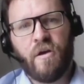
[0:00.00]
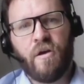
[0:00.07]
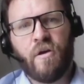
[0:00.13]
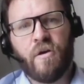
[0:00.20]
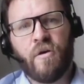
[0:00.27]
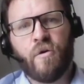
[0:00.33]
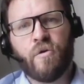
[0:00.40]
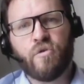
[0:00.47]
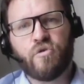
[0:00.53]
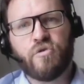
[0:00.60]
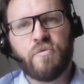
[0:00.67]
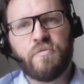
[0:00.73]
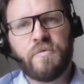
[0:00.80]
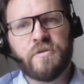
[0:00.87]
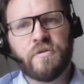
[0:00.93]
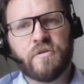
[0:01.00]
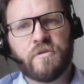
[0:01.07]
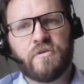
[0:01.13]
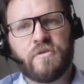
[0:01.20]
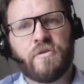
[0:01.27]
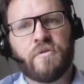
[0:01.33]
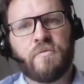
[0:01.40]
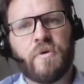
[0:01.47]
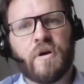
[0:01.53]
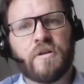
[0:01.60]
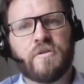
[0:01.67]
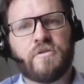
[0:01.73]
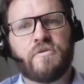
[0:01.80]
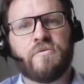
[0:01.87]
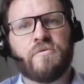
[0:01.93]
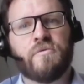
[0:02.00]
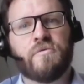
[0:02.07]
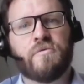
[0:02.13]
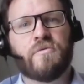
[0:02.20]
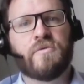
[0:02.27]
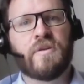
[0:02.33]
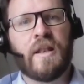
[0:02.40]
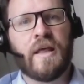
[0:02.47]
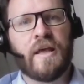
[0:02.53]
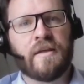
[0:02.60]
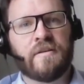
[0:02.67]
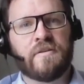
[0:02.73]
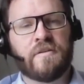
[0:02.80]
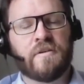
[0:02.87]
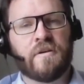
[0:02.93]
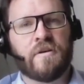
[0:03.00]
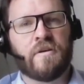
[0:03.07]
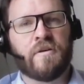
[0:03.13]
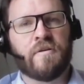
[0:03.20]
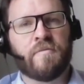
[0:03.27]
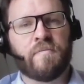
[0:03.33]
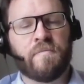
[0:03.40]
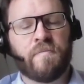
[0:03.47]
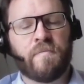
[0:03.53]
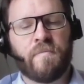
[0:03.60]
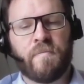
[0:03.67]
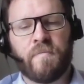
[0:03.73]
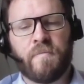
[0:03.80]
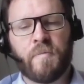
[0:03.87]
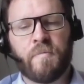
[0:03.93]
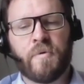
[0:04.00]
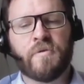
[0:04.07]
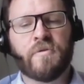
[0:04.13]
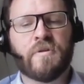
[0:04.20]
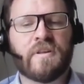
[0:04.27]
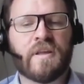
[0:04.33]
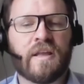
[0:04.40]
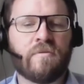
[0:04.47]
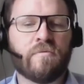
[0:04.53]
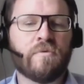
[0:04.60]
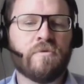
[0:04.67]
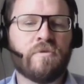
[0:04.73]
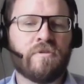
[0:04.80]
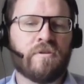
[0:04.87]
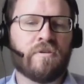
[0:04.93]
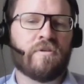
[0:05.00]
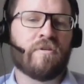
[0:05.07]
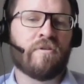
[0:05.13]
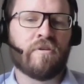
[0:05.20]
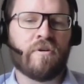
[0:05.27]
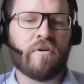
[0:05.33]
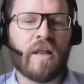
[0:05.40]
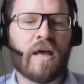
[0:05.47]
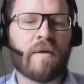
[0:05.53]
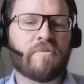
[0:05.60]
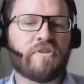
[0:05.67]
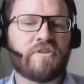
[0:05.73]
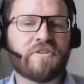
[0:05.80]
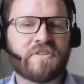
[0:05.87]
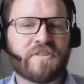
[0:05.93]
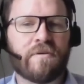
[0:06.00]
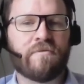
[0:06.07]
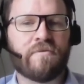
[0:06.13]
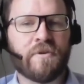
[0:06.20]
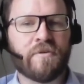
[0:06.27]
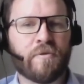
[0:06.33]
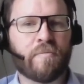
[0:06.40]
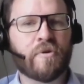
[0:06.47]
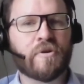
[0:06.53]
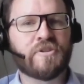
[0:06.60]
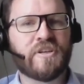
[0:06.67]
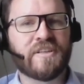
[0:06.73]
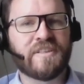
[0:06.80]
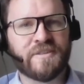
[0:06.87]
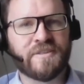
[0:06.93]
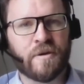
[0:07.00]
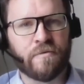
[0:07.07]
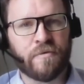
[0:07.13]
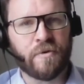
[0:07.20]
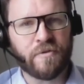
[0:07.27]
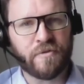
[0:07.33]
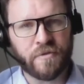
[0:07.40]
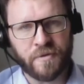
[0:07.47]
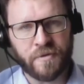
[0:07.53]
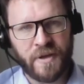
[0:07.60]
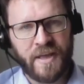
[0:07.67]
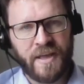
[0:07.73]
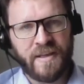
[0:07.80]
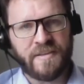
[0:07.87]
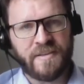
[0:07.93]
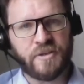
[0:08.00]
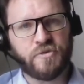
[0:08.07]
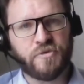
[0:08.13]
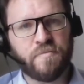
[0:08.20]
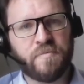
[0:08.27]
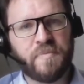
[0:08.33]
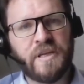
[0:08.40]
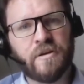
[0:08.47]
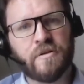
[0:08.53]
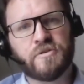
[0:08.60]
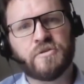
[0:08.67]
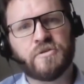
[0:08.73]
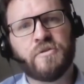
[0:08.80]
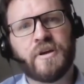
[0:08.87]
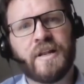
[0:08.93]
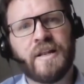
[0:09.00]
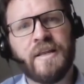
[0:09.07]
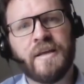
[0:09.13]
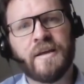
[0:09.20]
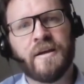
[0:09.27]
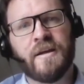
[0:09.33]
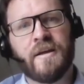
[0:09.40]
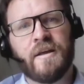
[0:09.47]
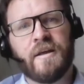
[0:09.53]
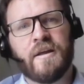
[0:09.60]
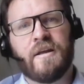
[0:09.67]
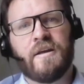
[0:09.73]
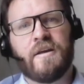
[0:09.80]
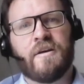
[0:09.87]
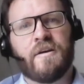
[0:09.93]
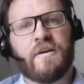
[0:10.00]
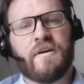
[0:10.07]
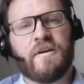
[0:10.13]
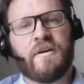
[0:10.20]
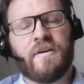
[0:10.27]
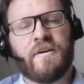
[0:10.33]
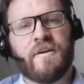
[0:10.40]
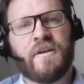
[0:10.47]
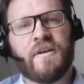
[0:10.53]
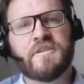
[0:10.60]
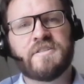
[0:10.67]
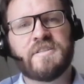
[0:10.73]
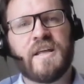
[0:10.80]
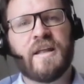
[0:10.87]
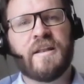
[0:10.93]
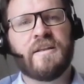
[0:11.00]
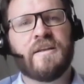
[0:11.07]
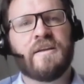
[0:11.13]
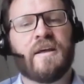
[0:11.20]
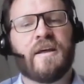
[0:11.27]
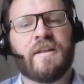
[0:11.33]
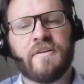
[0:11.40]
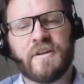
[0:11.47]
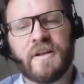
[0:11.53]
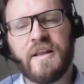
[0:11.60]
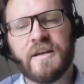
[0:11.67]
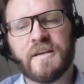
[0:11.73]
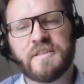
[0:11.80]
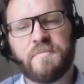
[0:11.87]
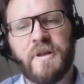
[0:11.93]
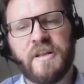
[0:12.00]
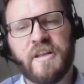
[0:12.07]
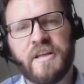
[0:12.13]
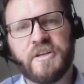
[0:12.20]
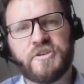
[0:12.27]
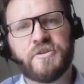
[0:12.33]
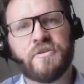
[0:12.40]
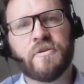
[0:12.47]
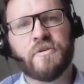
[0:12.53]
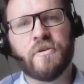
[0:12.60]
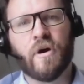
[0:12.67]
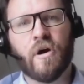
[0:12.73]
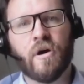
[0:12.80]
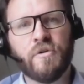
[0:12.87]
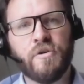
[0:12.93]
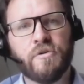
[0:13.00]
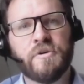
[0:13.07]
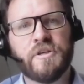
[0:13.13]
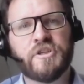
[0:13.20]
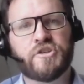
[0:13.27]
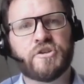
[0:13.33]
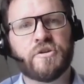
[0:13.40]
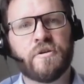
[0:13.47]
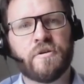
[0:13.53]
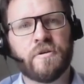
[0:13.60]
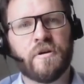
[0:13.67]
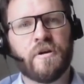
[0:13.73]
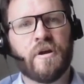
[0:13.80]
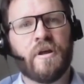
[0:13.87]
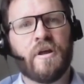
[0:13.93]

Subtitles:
Also, we don't want to select proposals that would collapse just after the project is over. So there should be also a clear understanding and a clear explanation on how you ensure